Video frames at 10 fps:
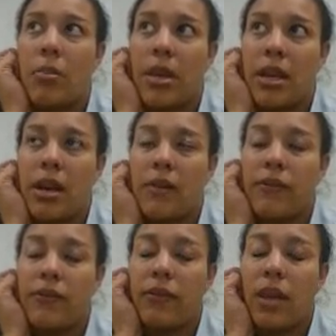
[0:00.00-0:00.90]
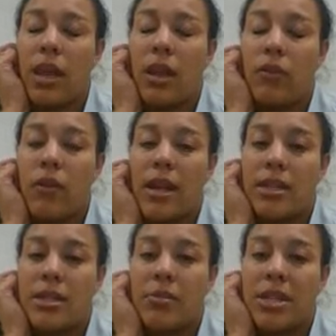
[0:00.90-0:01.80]
big enough and
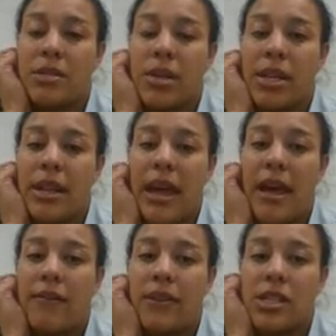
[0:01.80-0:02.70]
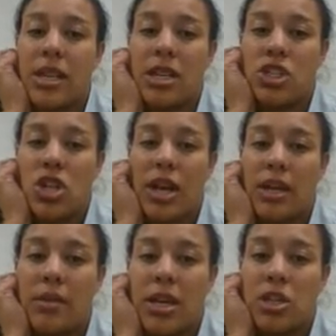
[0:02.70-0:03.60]
ready to be split in half. It's going to check
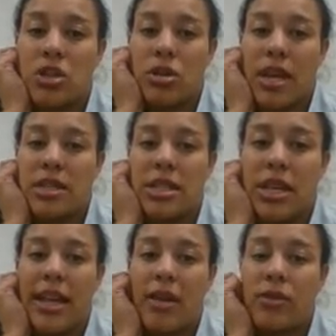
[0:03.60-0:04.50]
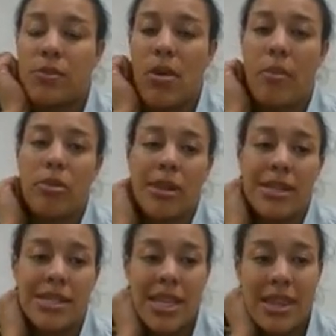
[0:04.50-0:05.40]
and make sure that DNA was
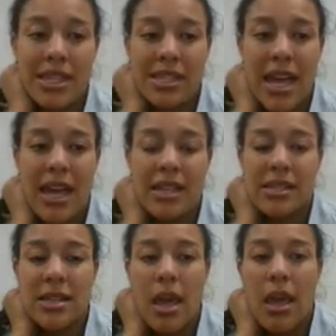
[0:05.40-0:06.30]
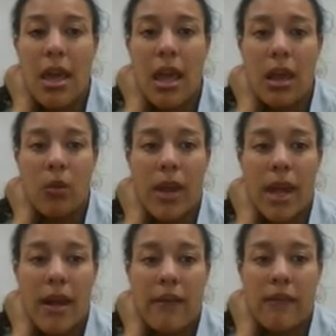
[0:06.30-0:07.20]
properly synthesized and we
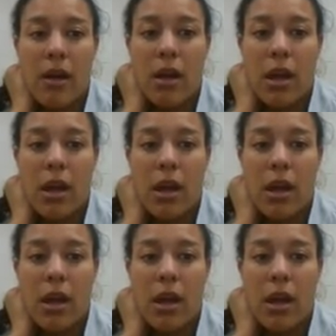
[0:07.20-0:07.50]
have